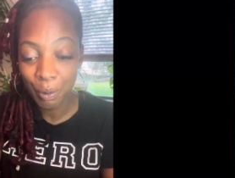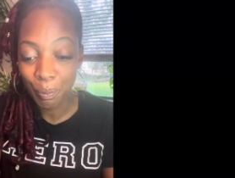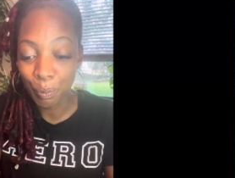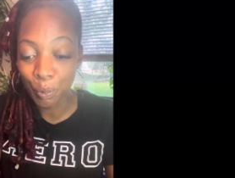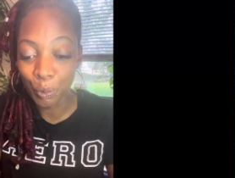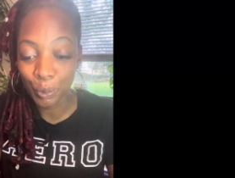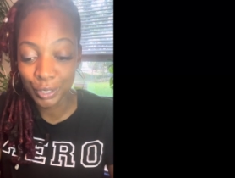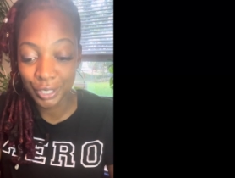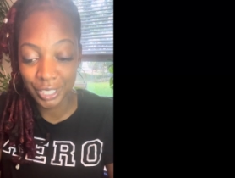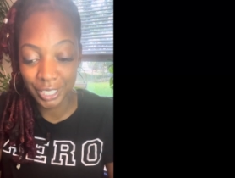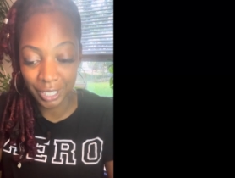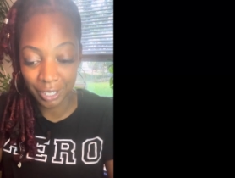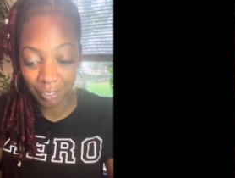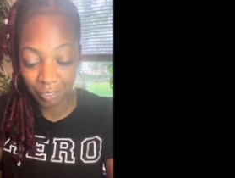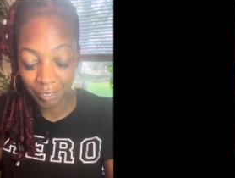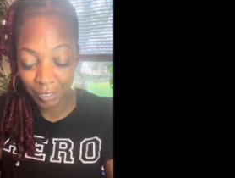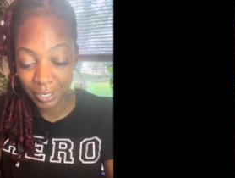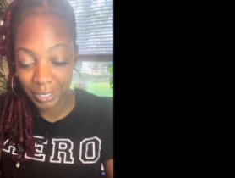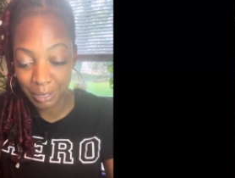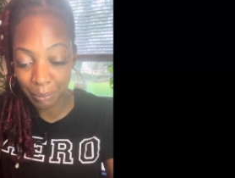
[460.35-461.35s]
More
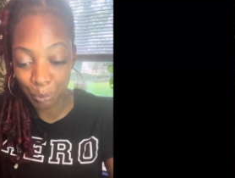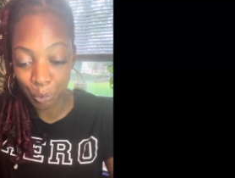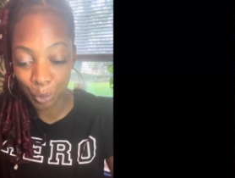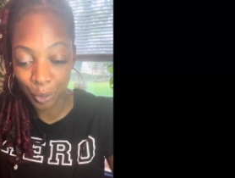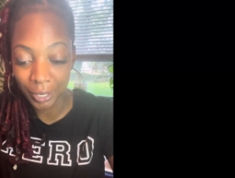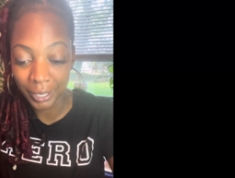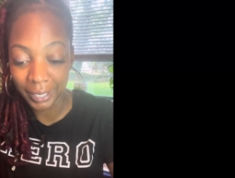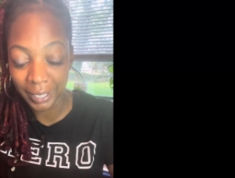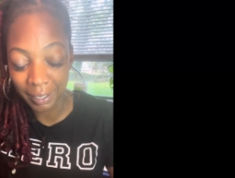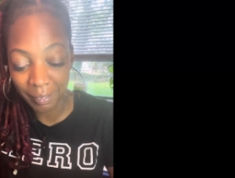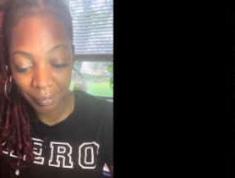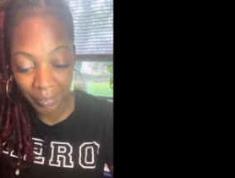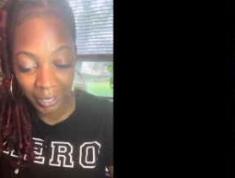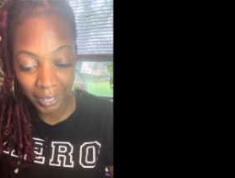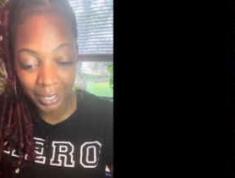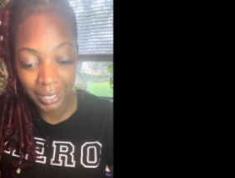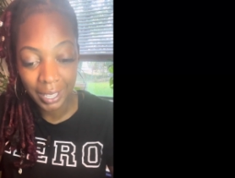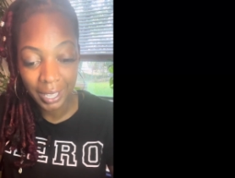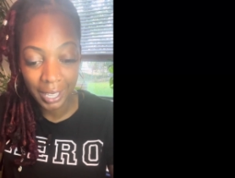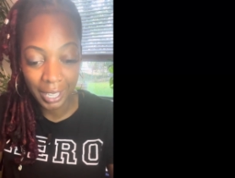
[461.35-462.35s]
generous, more
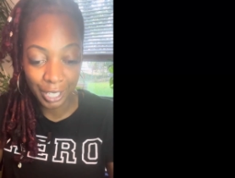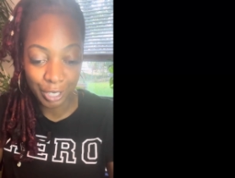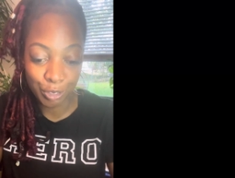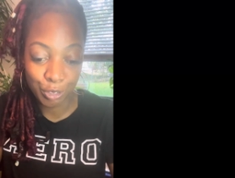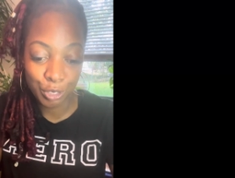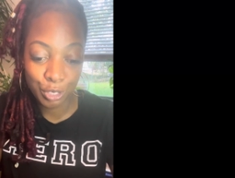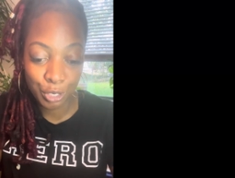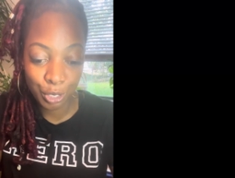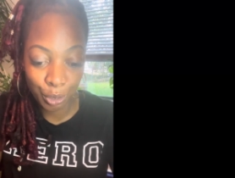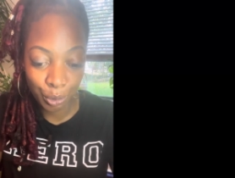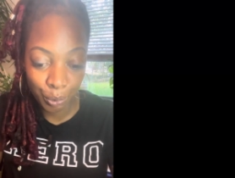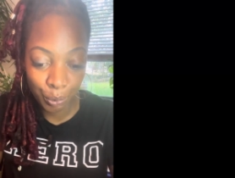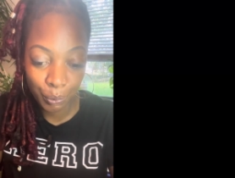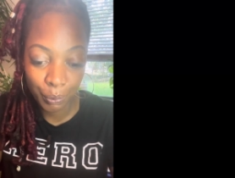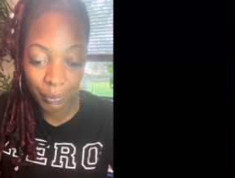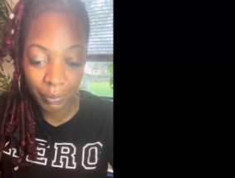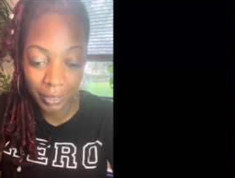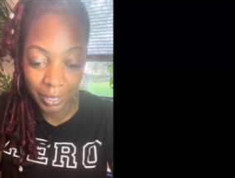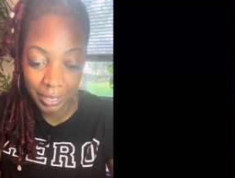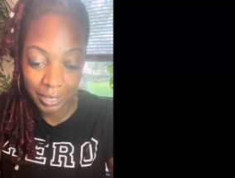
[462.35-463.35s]
giving into
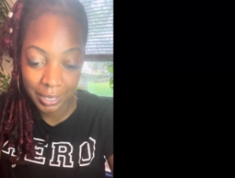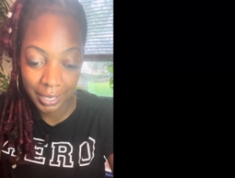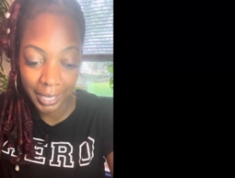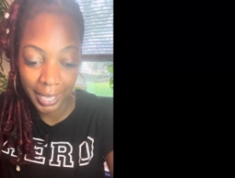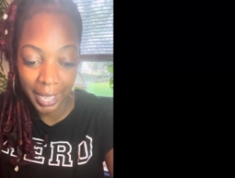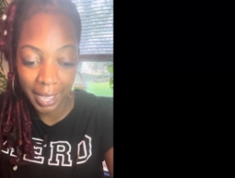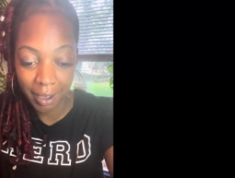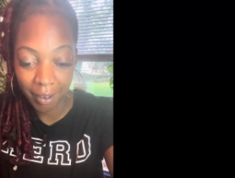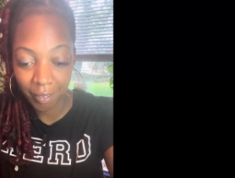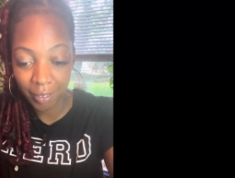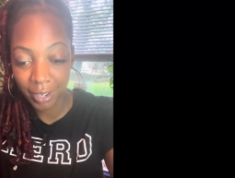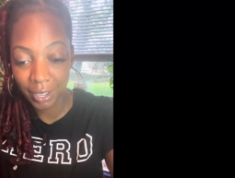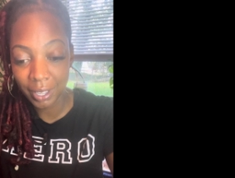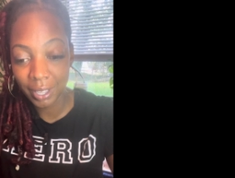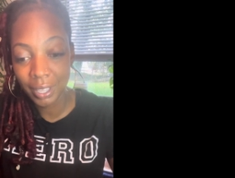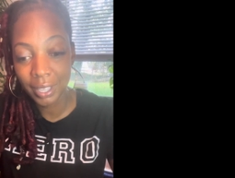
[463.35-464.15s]
this caring